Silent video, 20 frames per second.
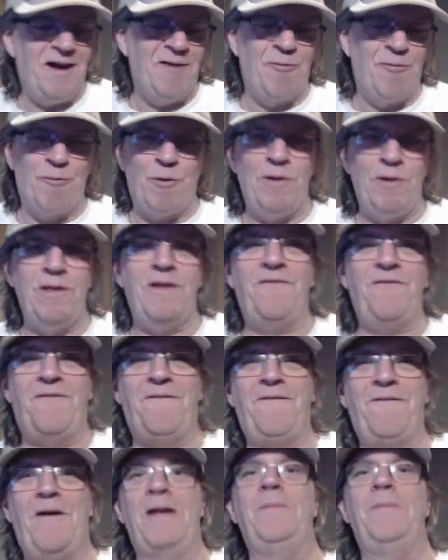Really
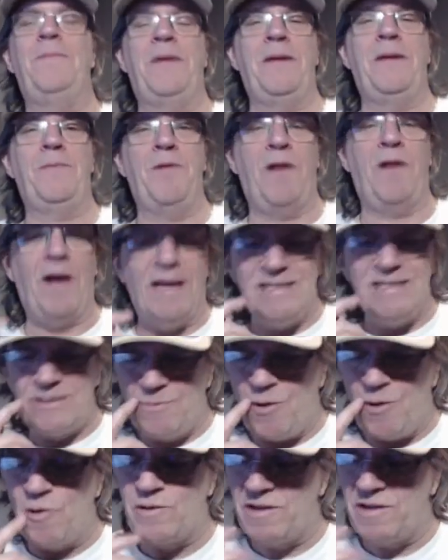fun people. I
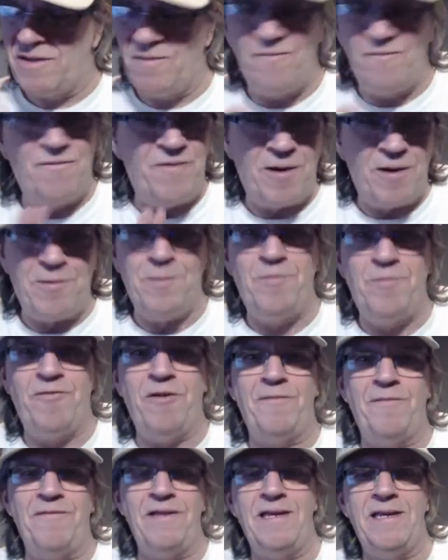spoke to them very
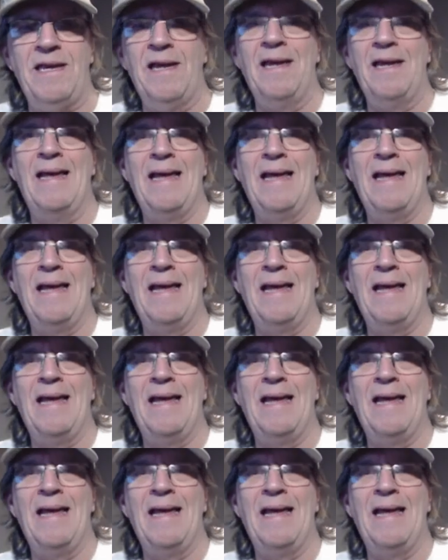briefly